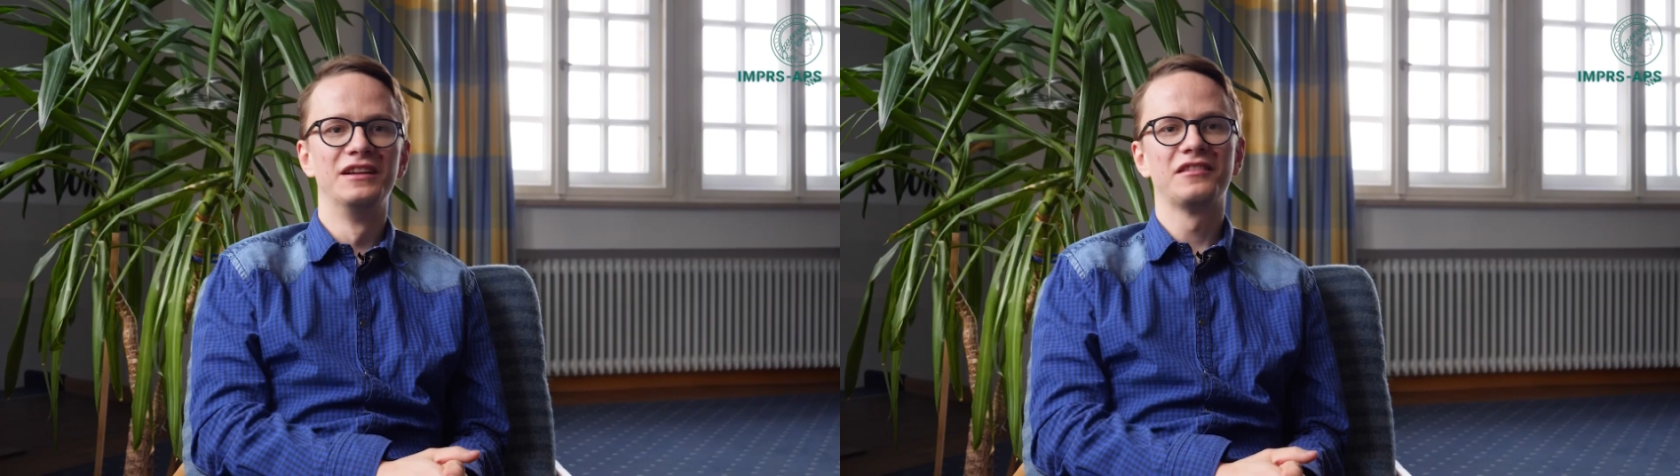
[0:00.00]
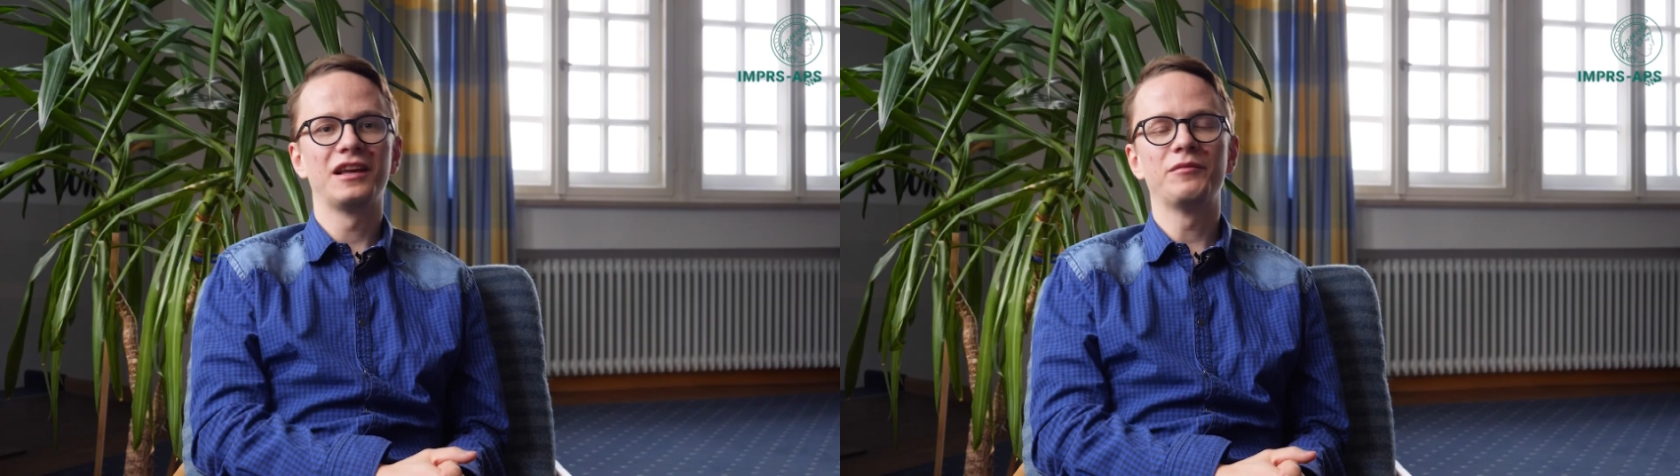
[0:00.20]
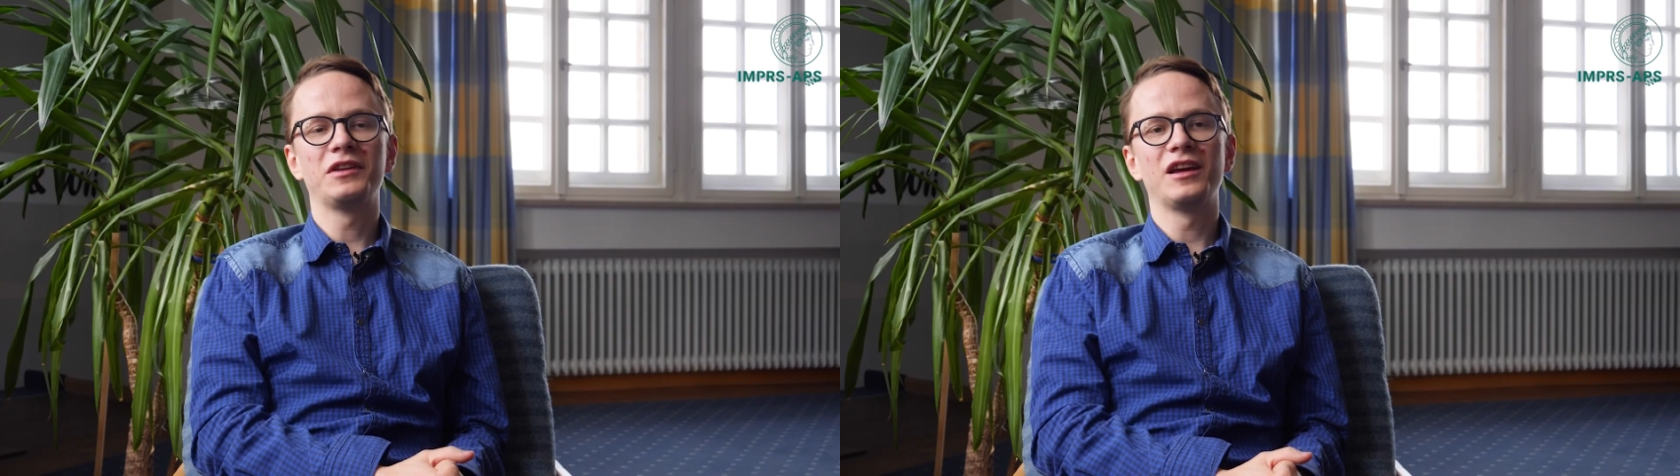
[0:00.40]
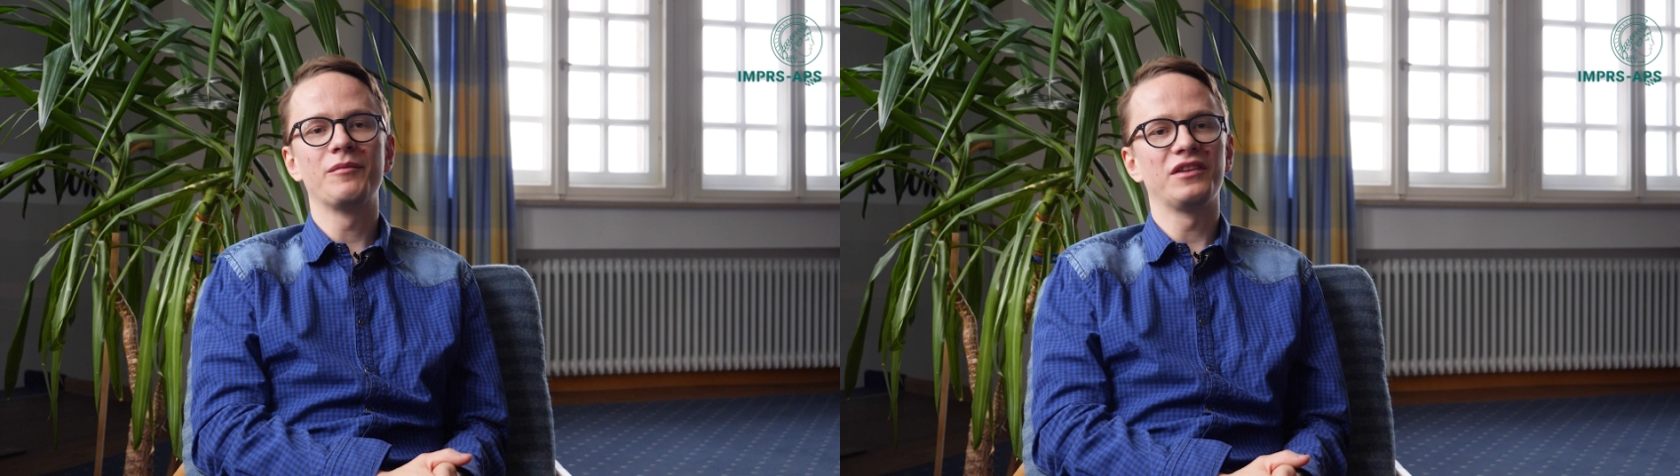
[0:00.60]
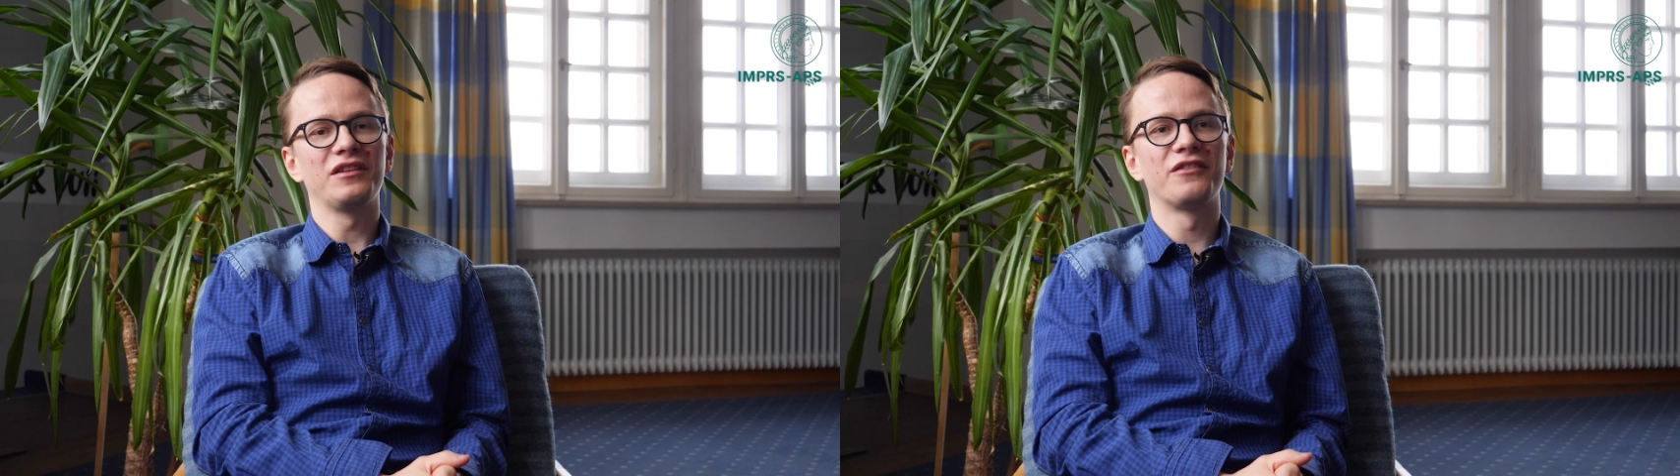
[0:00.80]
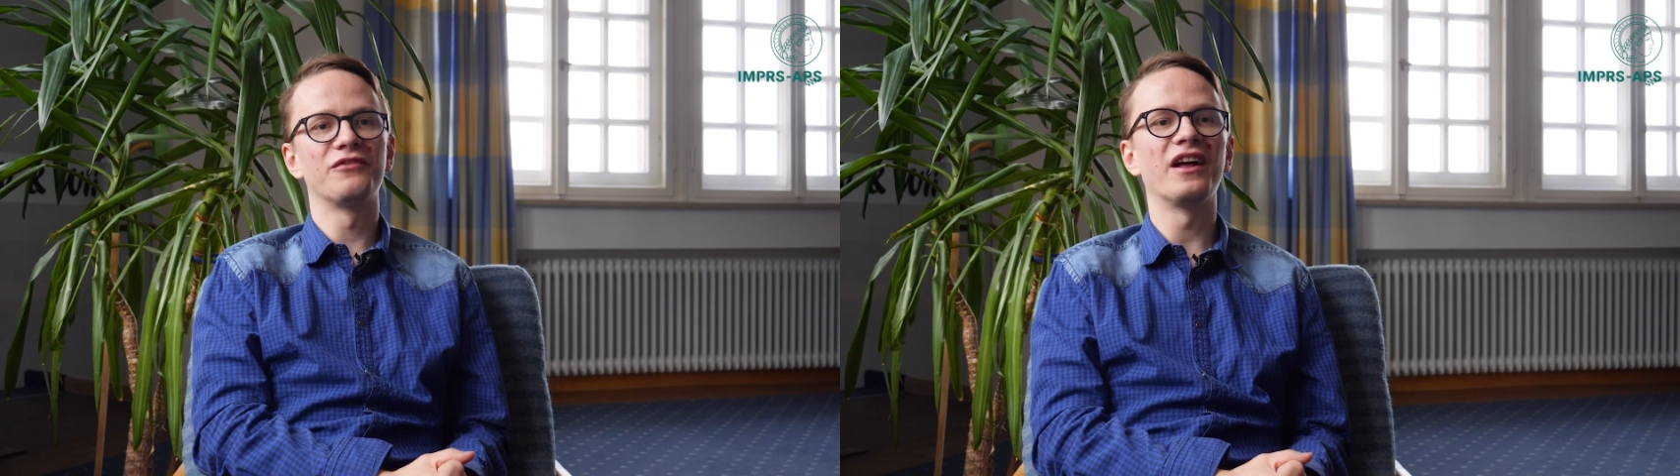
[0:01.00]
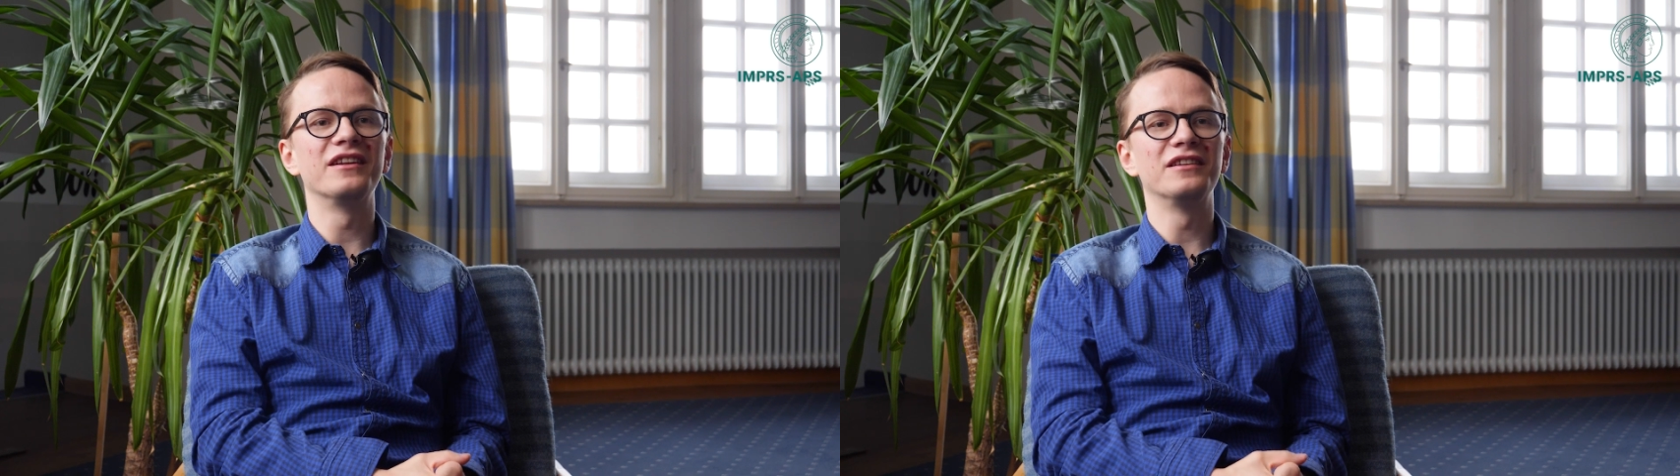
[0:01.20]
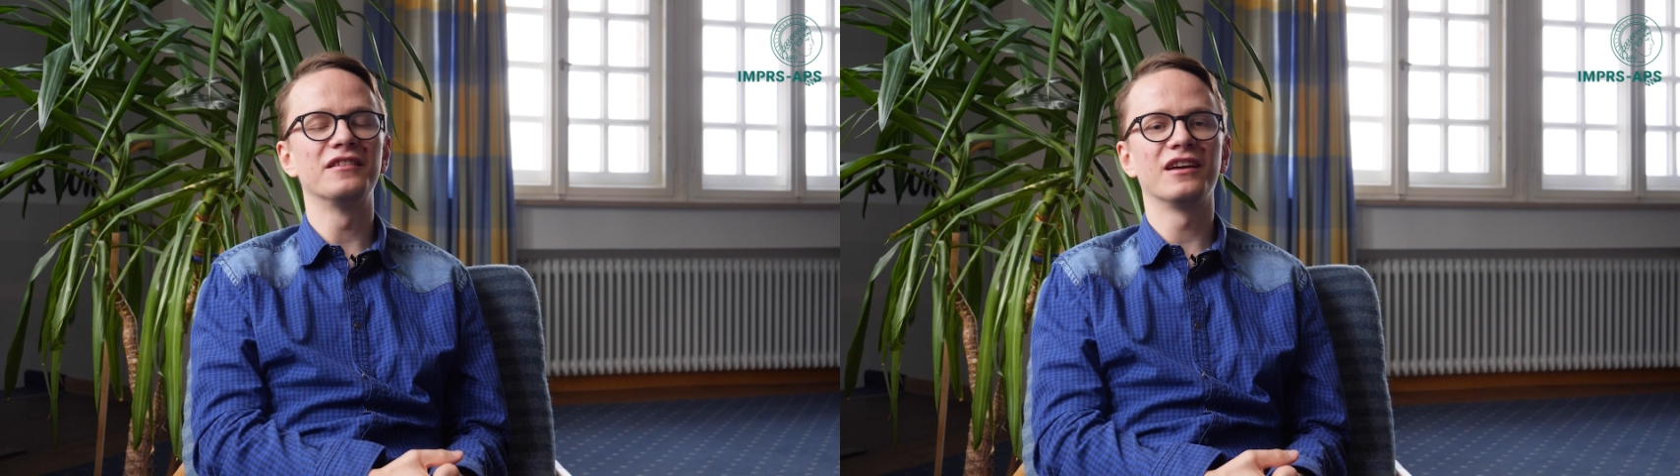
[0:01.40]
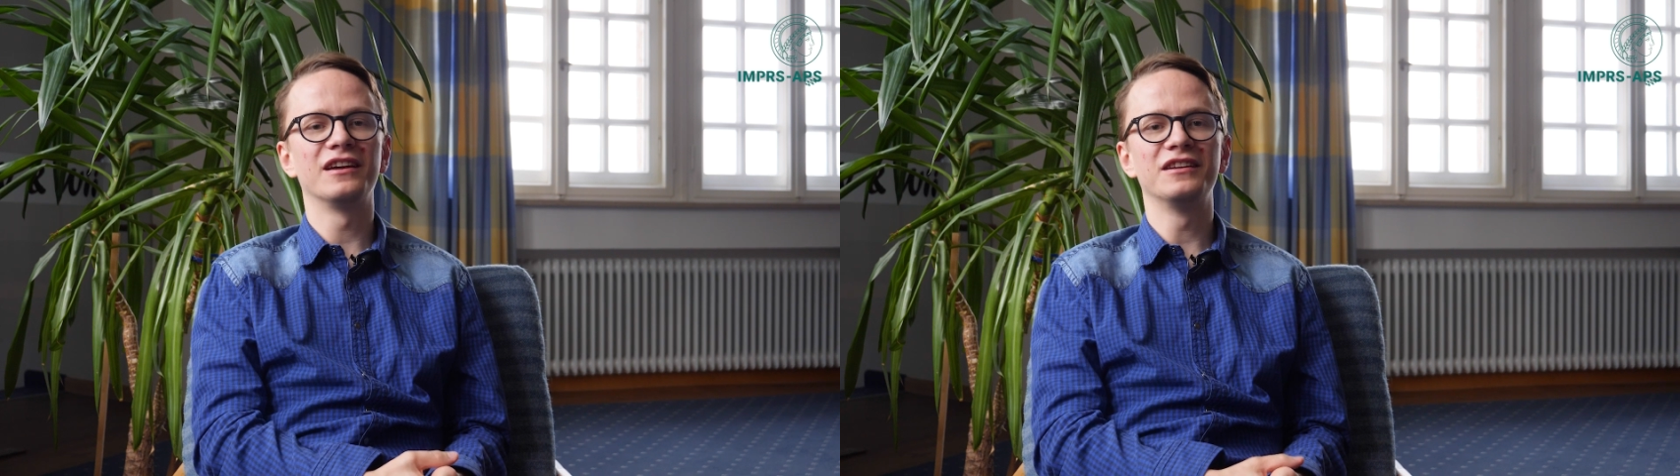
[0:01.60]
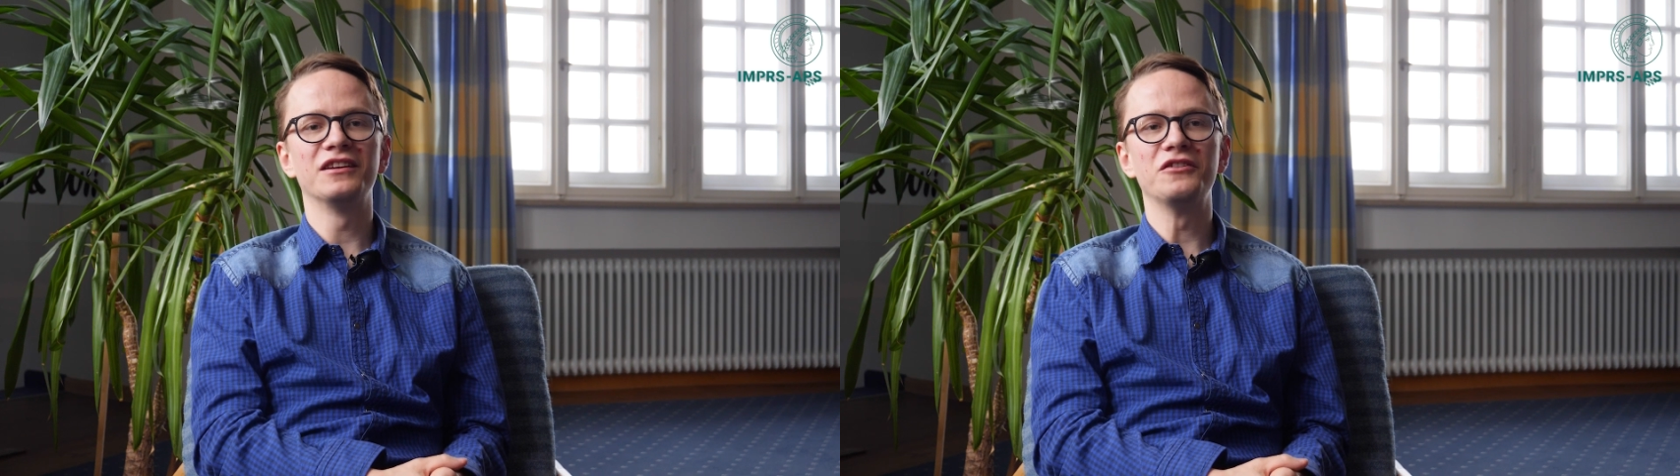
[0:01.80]
Sometimes it's fun
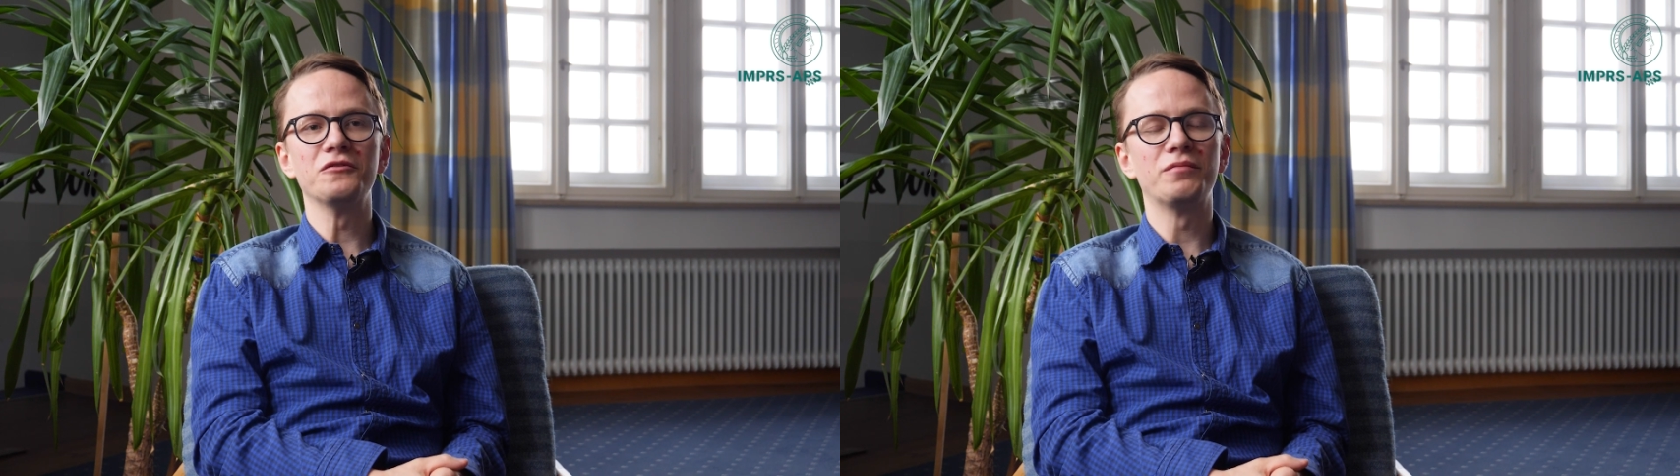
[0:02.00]
designing a new